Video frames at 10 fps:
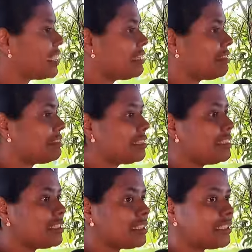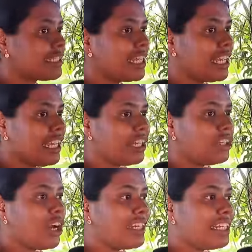and the thistles,
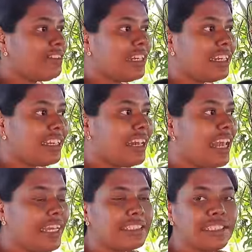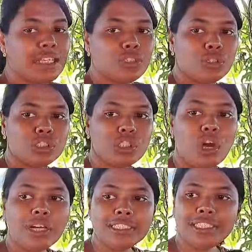not even realizing those
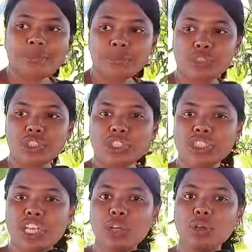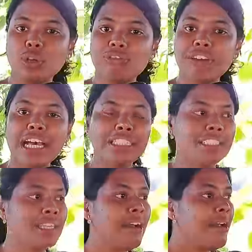thorns and bushes, they grow
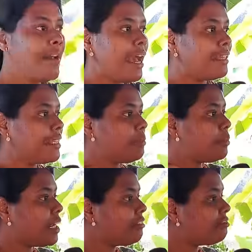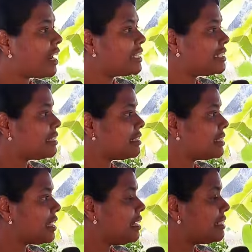faster and they bring faster
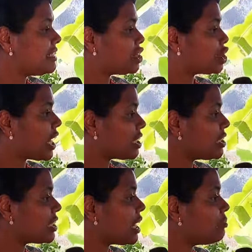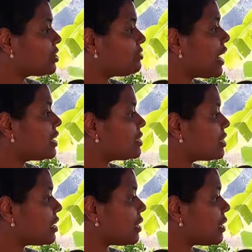result. Destruction comes faster.